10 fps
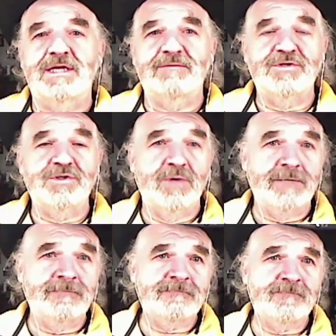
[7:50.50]
type of
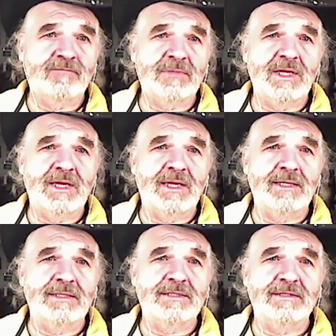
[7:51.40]
join,
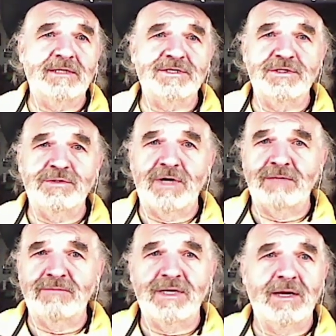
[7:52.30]
and there's a new
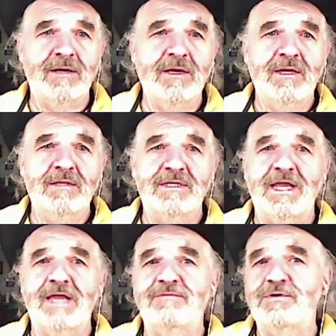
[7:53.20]
item there. Then
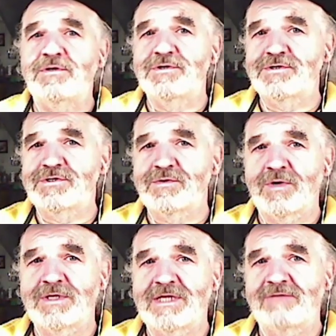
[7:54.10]
I have new user
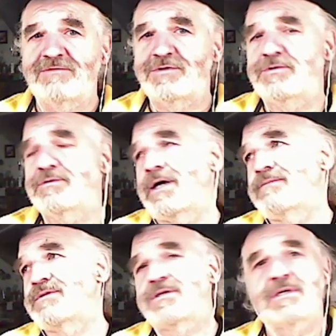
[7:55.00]
stories, and I have two new
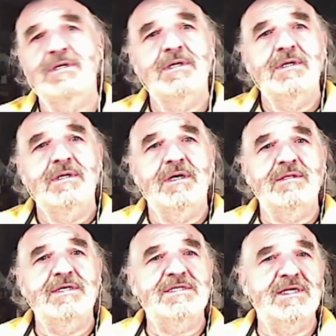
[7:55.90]
items.
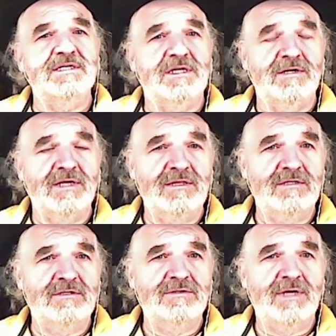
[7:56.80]
These things underneath
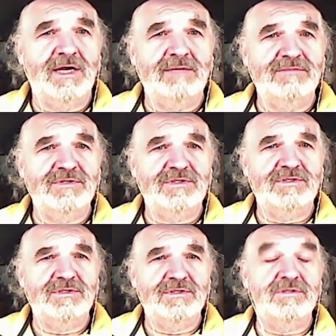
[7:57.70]
the two
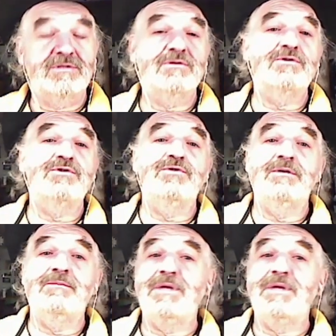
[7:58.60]
items should